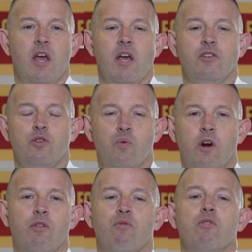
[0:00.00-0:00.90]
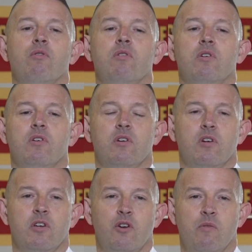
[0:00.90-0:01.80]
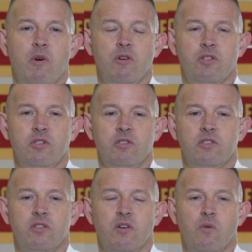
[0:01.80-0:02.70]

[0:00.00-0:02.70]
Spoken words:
As you work through your emotions,